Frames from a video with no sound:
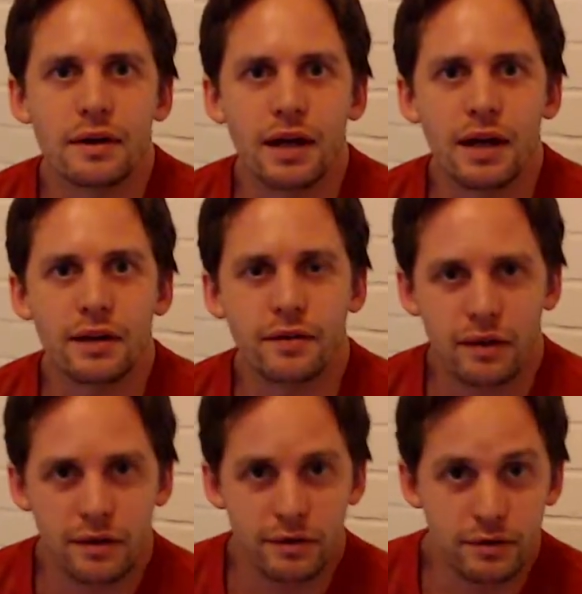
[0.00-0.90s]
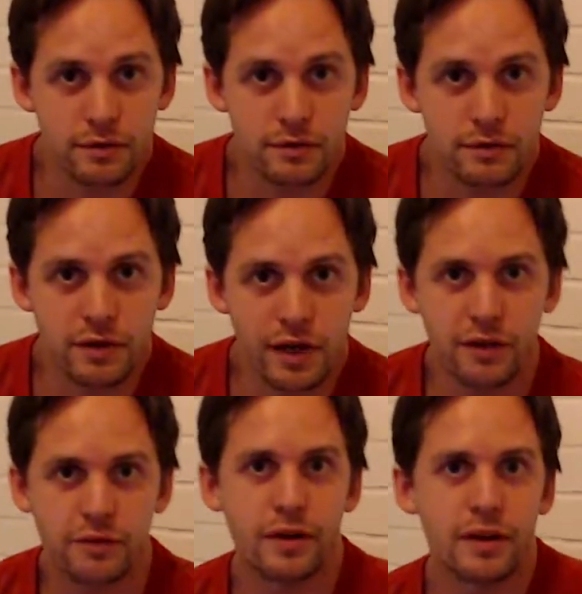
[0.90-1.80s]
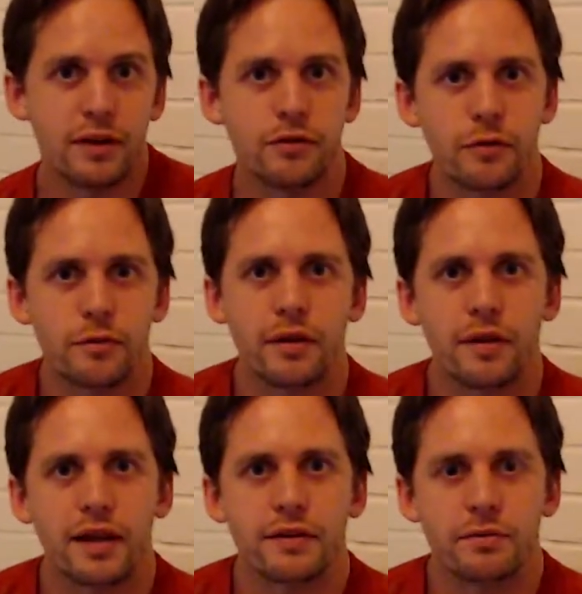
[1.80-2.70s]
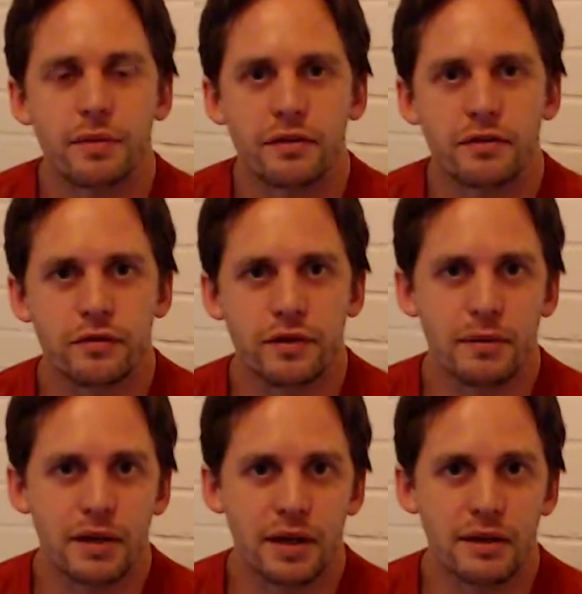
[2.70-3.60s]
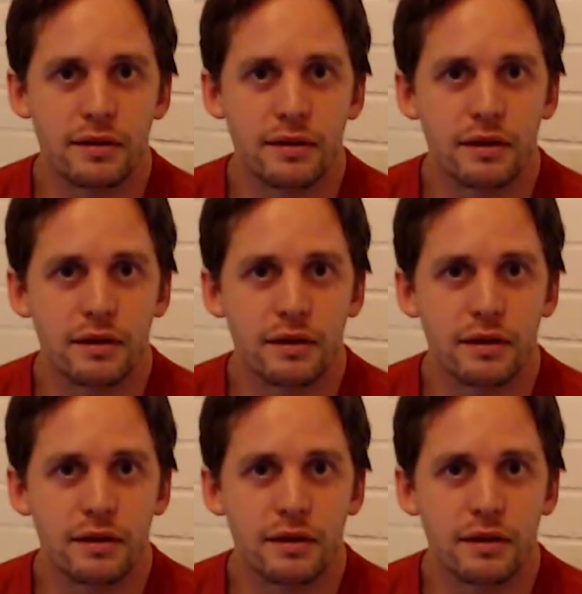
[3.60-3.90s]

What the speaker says: I decided to change venues from the last bit of streaming I did,